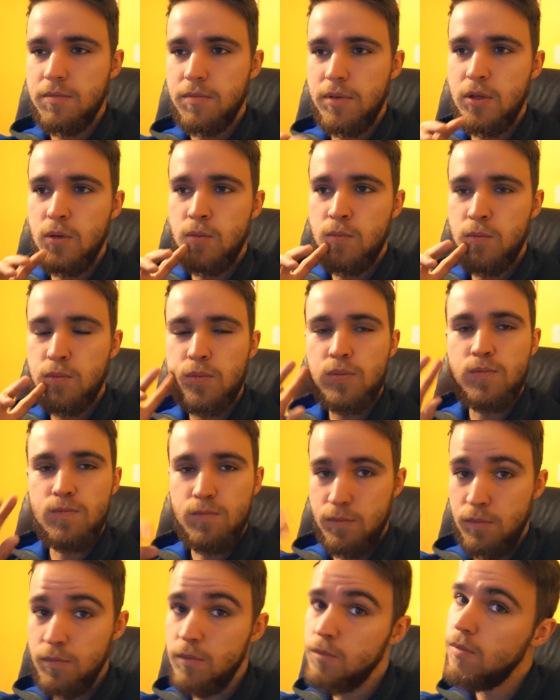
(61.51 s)
but
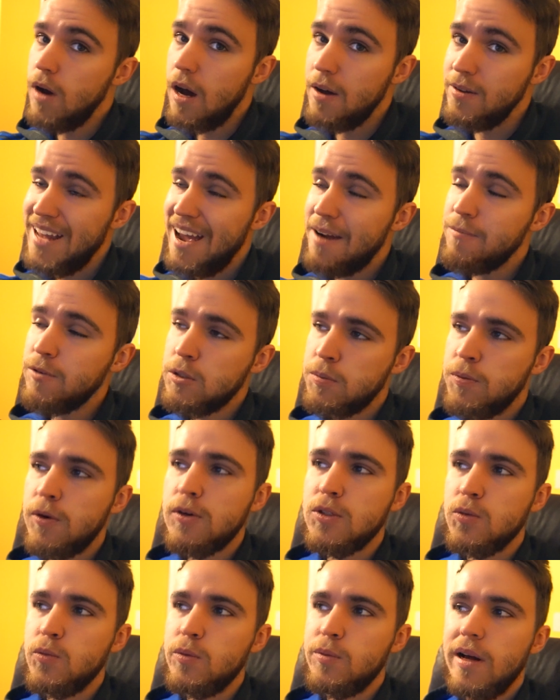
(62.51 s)
an average
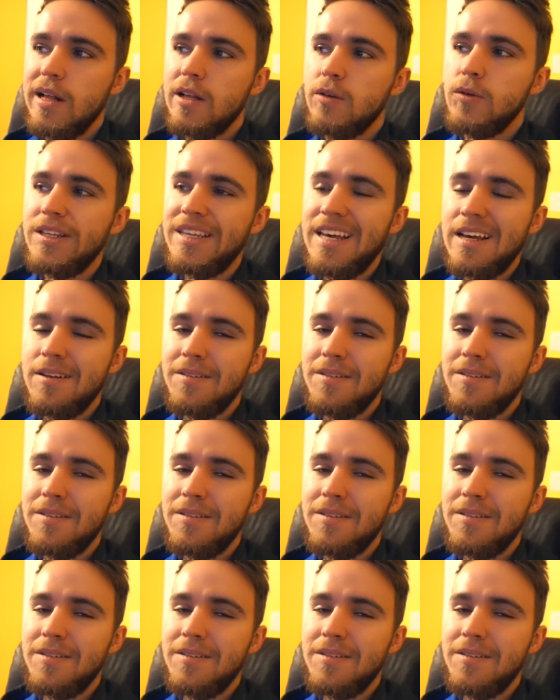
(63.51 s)
person would probably read that